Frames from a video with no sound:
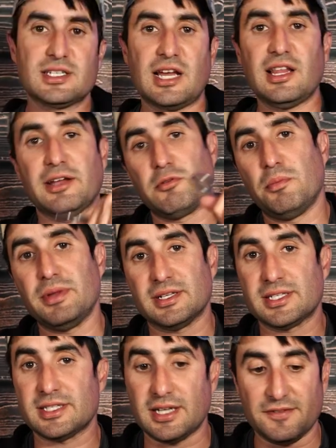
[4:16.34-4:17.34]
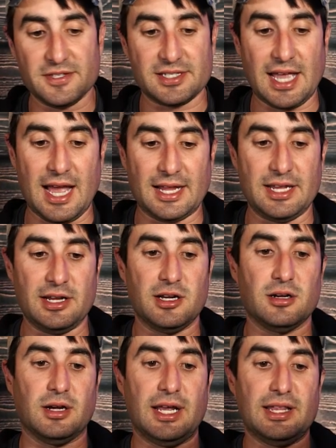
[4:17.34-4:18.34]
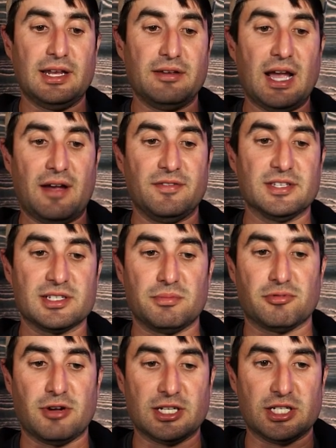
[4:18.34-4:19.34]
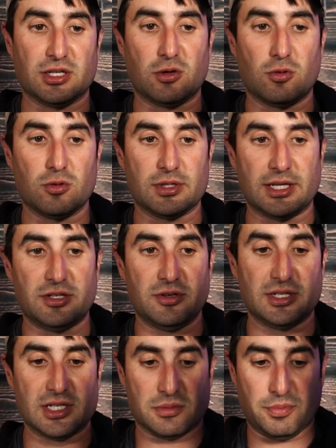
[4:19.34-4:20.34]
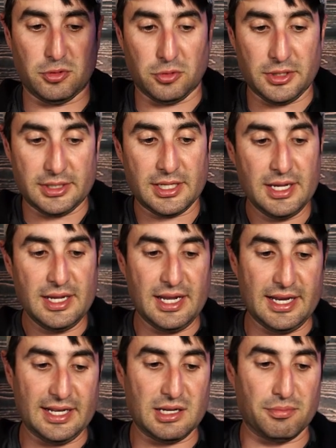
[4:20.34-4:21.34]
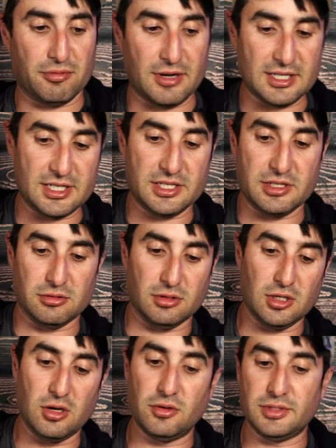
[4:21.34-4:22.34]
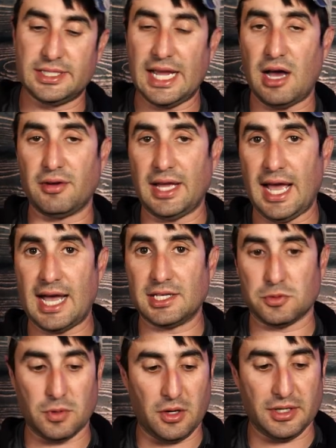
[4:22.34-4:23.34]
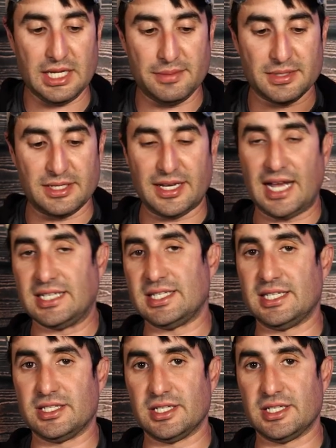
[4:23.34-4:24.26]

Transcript: It's kind of like one big stuff sack here, and then you have this compression cord that you can just pull it, and it compresses your load down as well and keeps it nice and